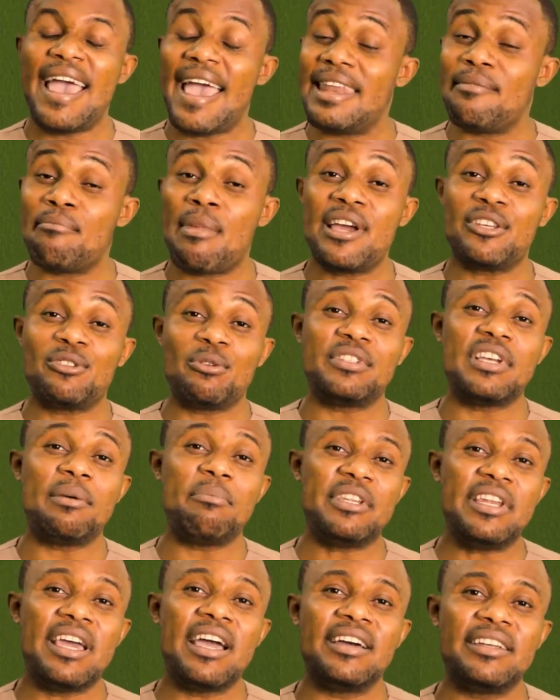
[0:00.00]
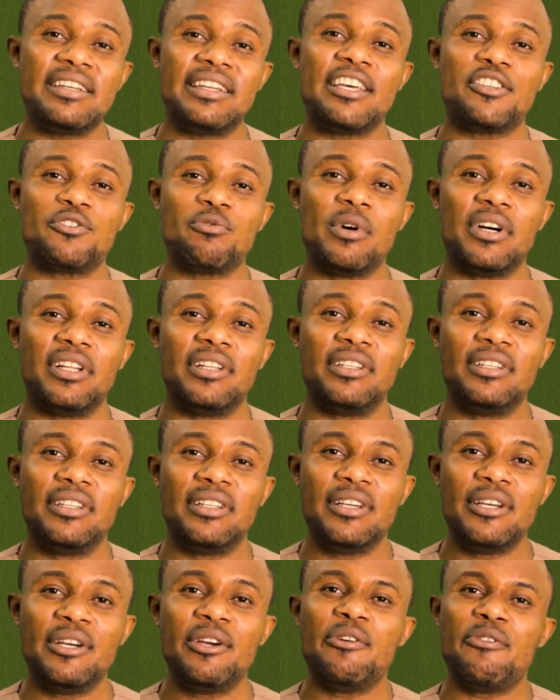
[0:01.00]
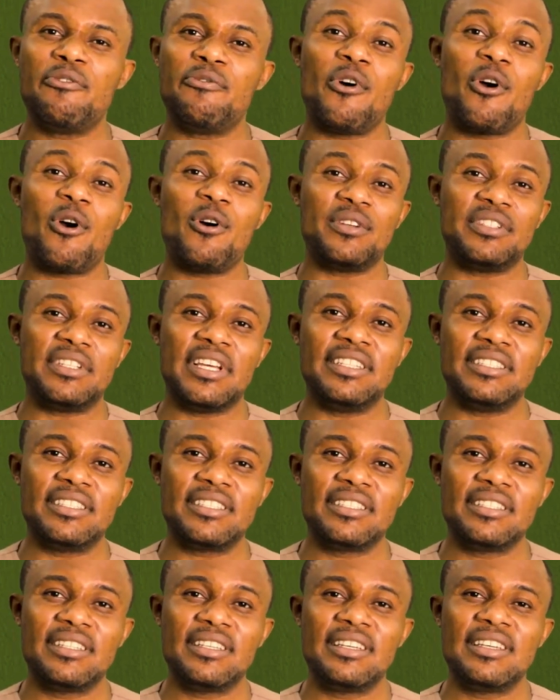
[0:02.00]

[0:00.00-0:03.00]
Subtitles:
and my social media handle as well for content.